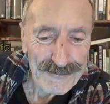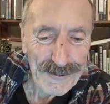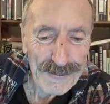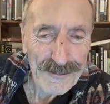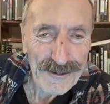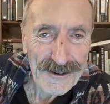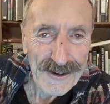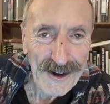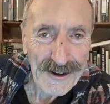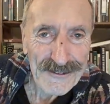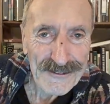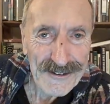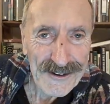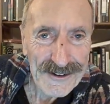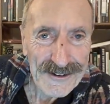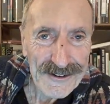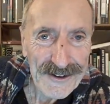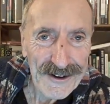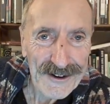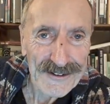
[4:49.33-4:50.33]
from the
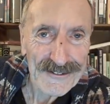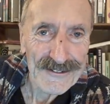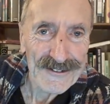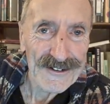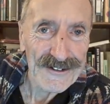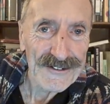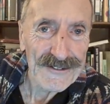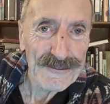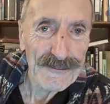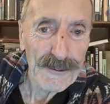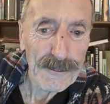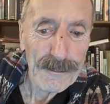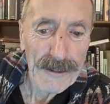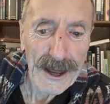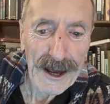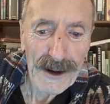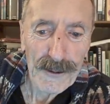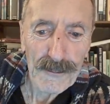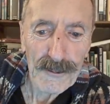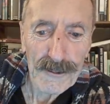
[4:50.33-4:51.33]
1990s of a
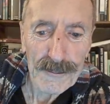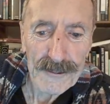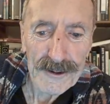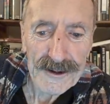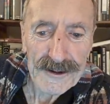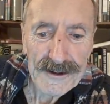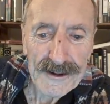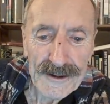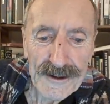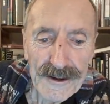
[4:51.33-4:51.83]
black woman,